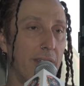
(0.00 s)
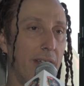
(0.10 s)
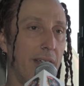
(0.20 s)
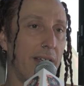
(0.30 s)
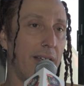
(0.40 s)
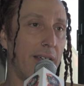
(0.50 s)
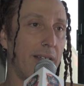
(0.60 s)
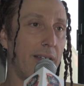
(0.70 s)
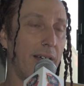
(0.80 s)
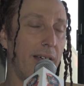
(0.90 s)

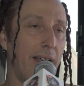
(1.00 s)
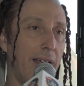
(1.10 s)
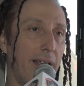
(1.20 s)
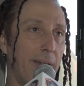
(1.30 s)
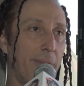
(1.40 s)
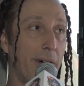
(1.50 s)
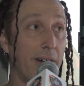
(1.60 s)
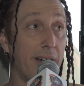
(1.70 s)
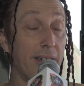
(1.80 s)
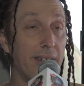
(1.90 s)
and I had a
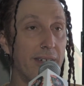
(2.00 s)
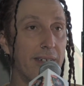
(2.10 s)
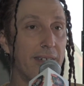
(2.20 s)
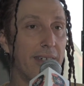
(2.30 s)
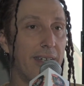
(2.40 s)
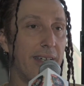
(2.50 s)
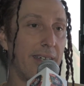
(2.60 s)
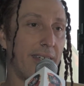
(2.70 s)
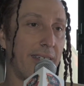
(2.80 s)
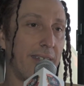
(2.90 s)
pug,
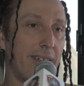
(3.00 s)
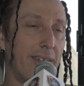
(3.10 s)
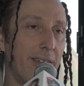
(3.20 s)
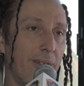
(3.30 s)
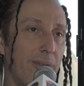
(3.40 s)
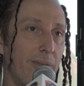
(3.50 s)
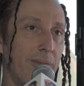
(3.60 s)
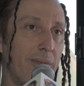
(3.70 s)
and you know,